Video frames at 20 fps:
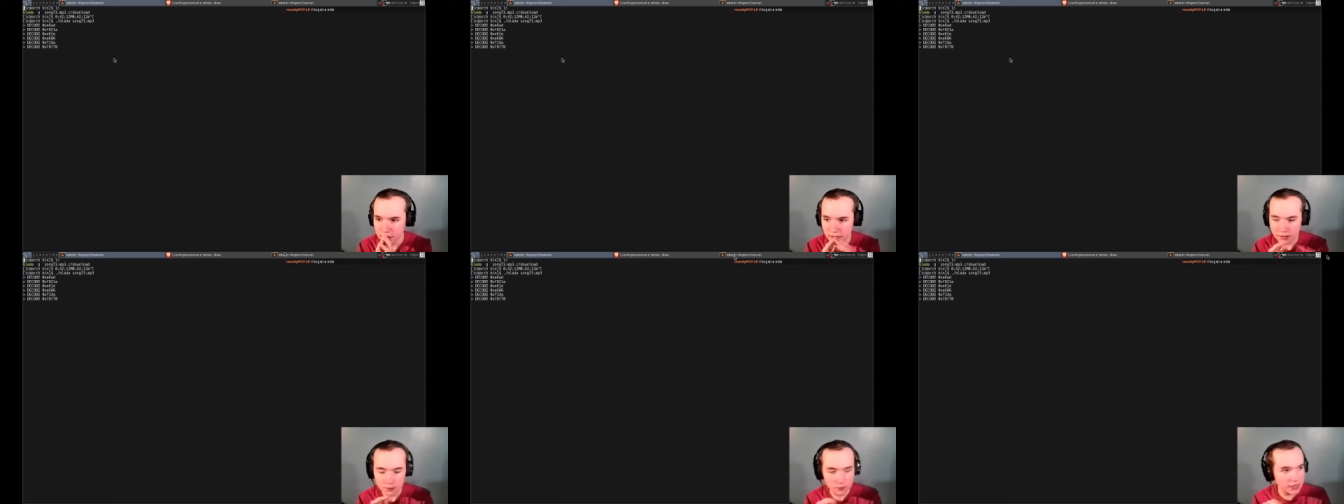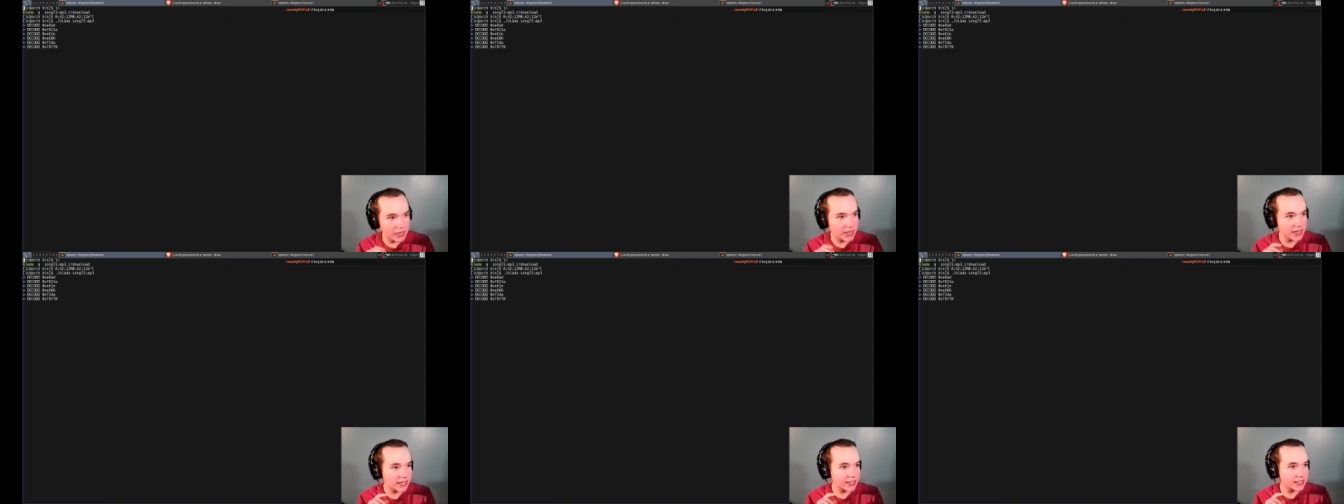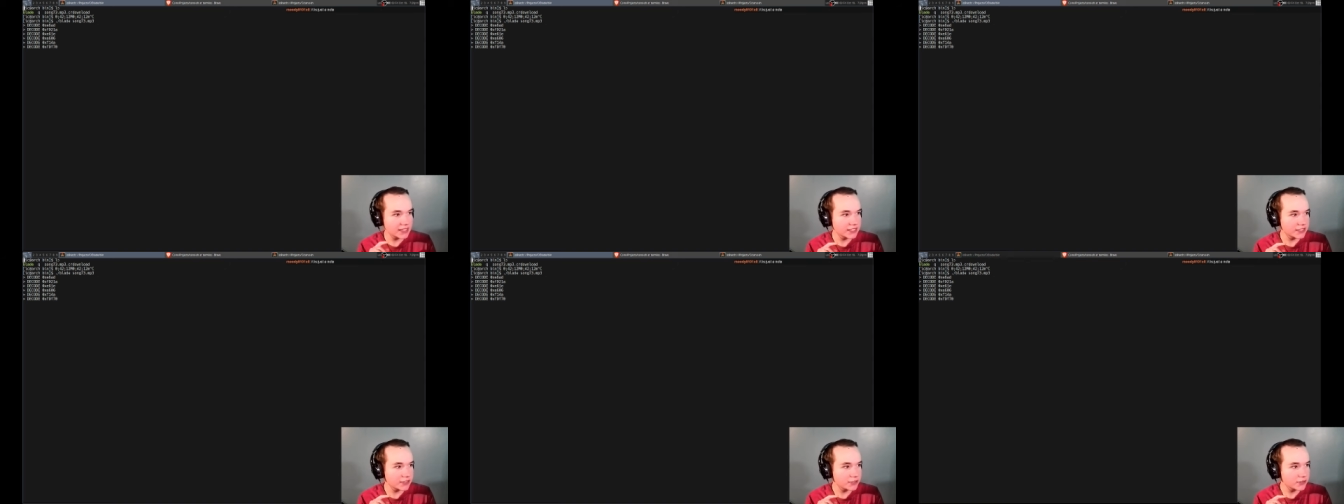Wait, I need
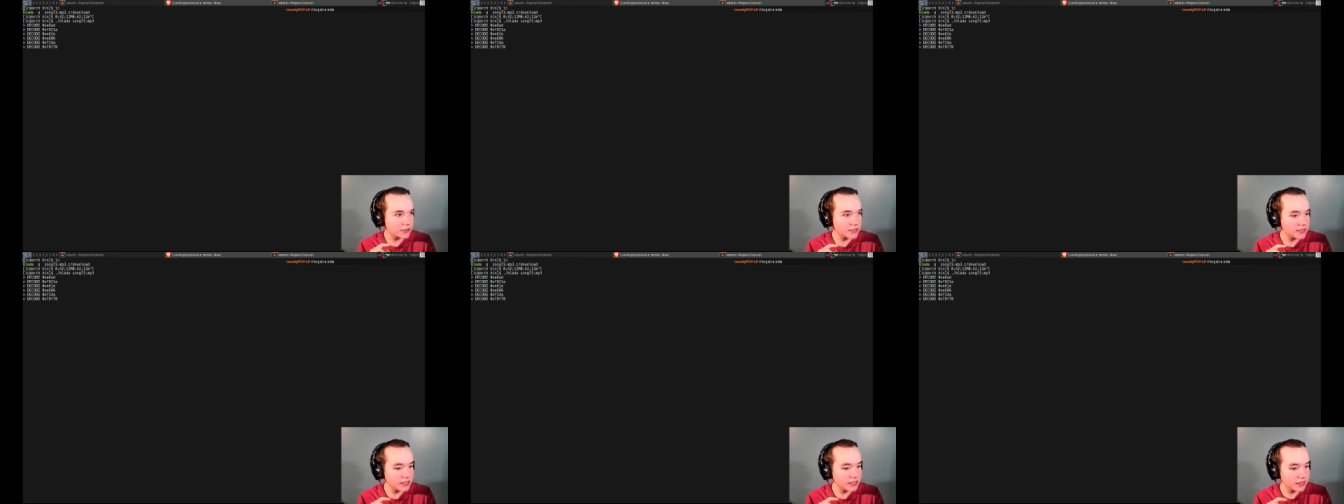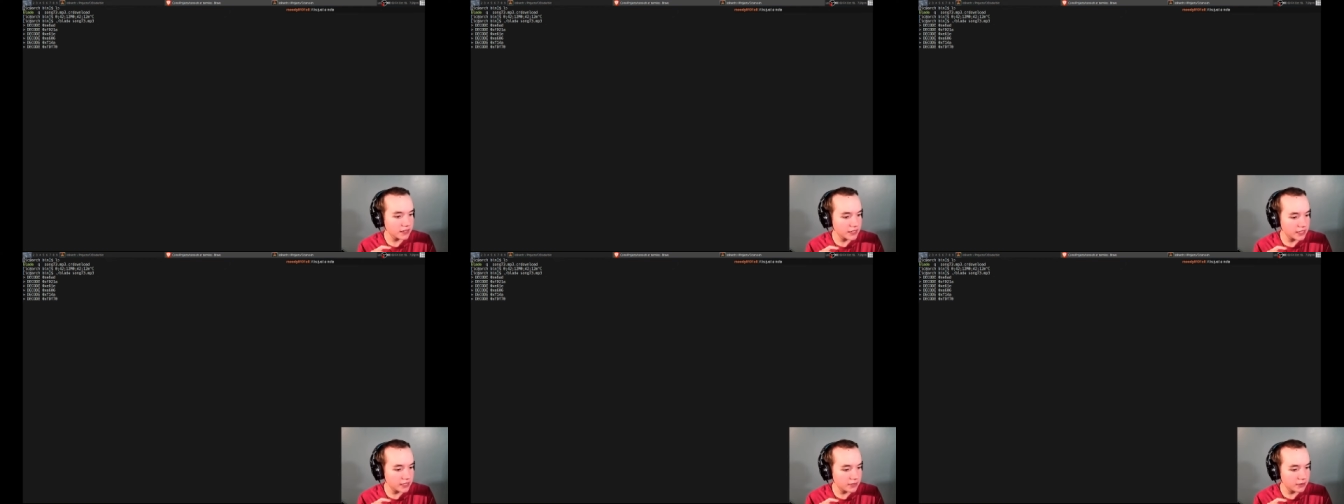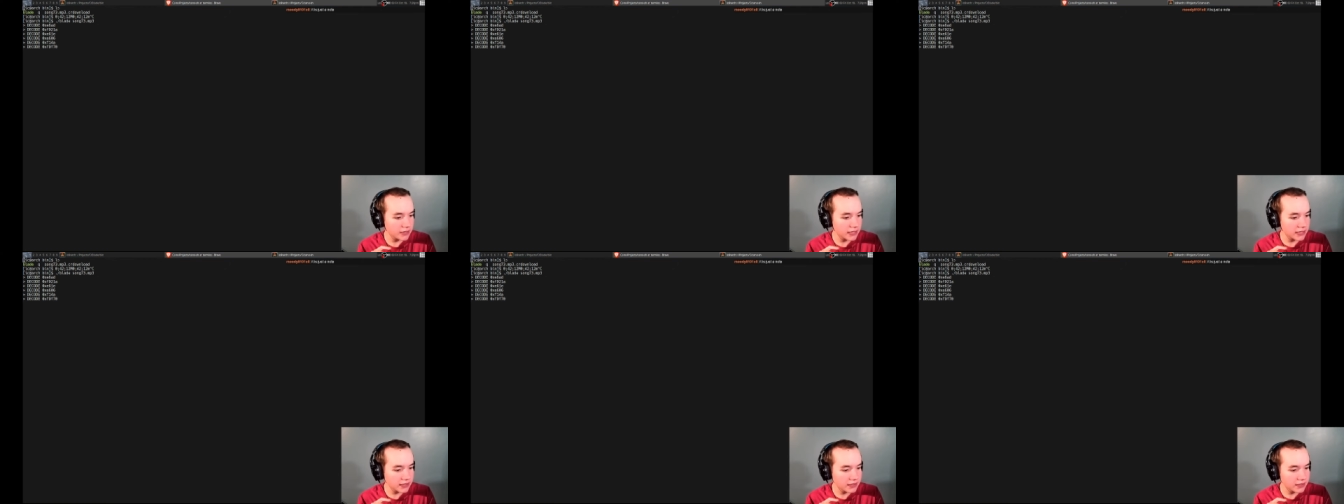to turn on the audio.
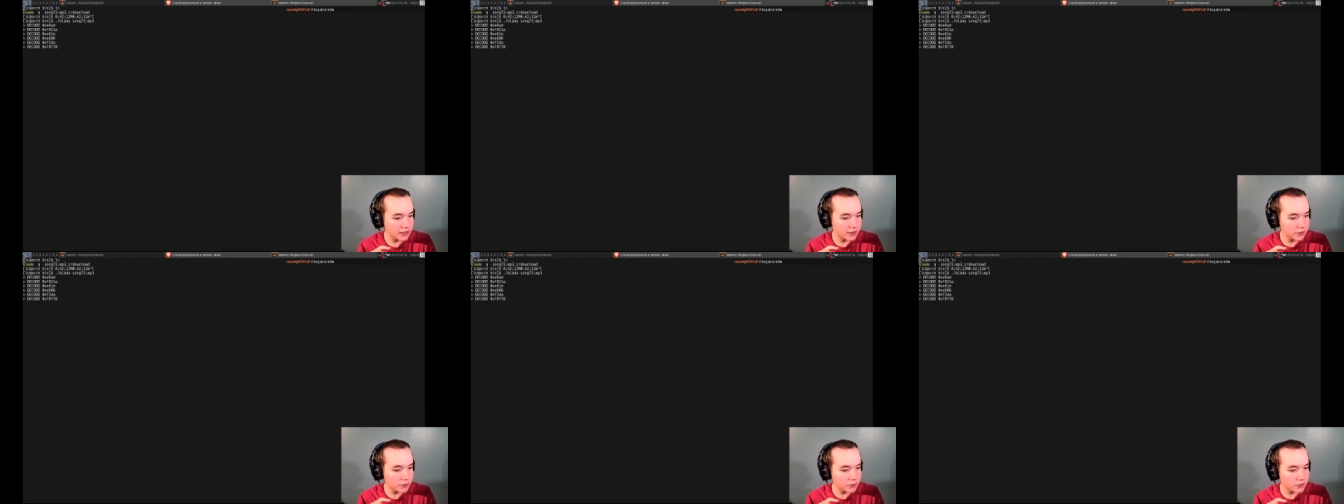Hang on.